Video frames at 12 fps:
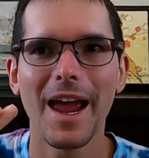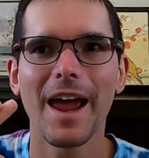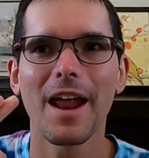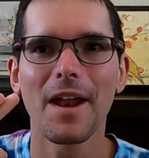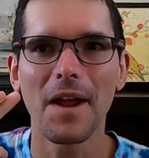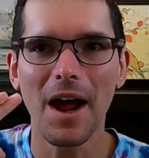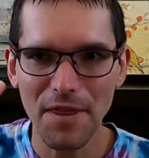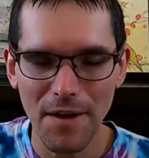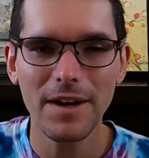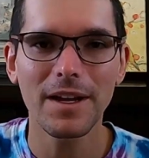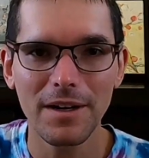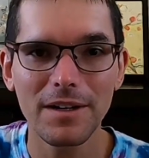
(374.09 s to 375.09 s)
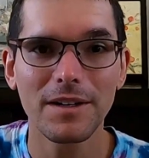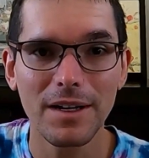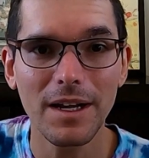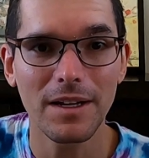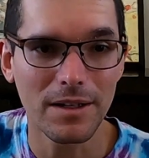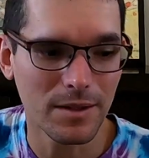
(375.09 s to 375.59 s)
And I thought he had a good
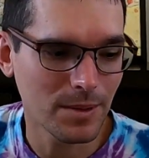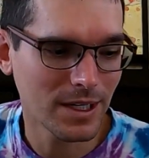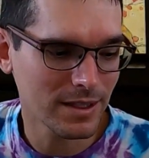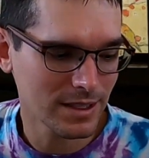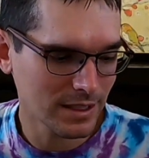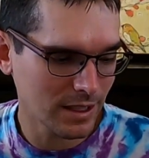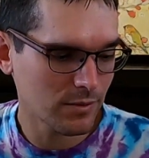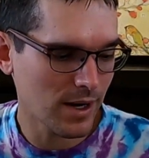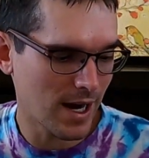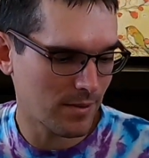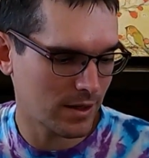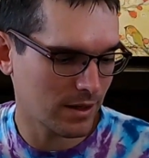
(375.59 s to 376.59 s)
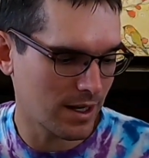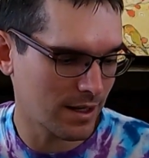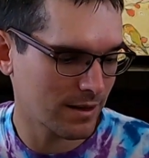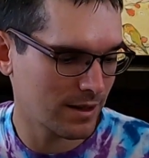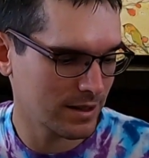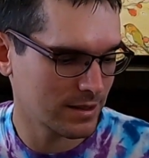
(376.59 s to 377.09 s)
end because it did wrap a lot
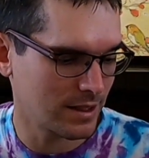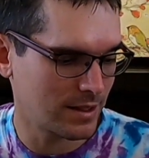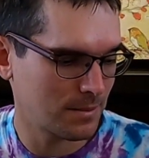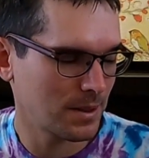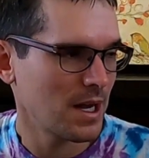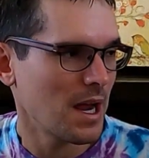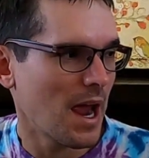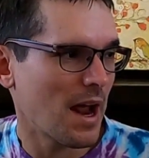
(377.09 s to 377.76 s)
of things up.